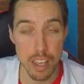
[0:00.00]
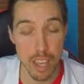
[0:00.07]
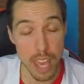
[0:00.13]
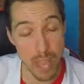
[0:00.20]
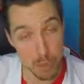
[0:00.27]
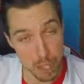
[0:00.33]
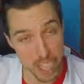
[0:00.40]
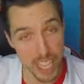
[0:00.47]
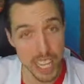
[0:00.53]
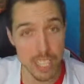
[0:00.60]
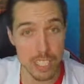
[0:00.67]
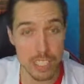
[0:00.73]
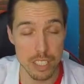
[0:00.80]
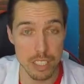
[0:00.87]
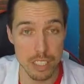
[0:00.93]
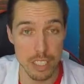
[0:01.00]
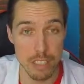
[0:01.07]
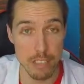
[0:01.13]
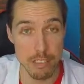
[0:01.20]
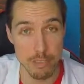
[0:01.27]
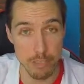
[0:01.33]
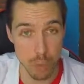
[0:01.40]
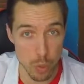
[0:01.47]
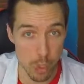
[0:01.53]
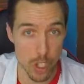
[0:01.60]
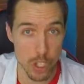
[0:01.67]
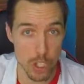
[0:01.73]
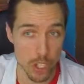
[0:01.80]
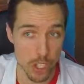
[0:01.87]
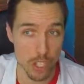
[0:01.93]
MGK's
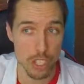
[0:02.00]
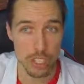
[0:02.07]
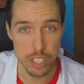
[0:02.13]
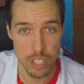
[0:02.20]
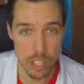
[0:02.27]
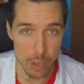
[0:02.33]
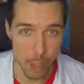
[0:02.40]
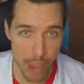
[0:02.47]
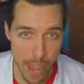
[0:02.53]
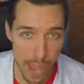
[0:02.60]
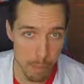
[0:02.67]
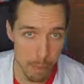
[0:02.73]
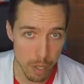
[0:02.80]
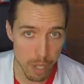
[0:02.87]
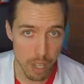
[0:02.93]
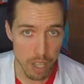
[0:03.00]
future in rap,